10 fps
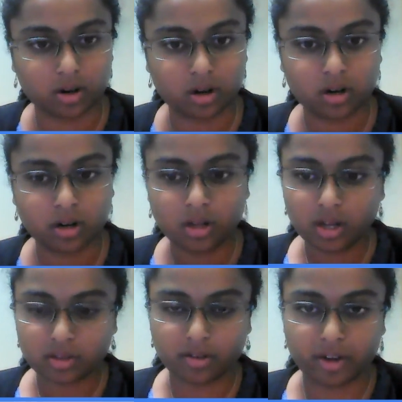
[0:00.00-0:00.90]
are
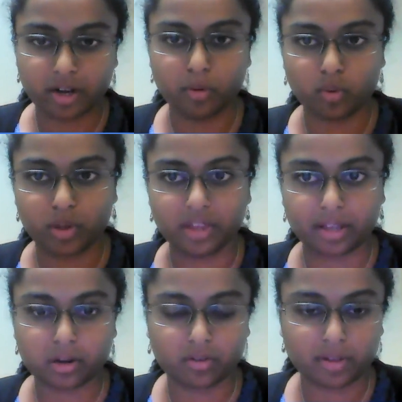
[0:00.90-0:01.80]
available with
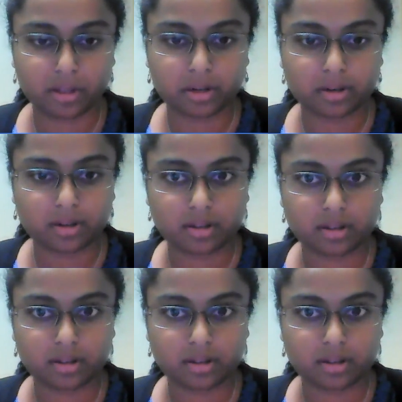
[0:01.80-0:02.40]
that service.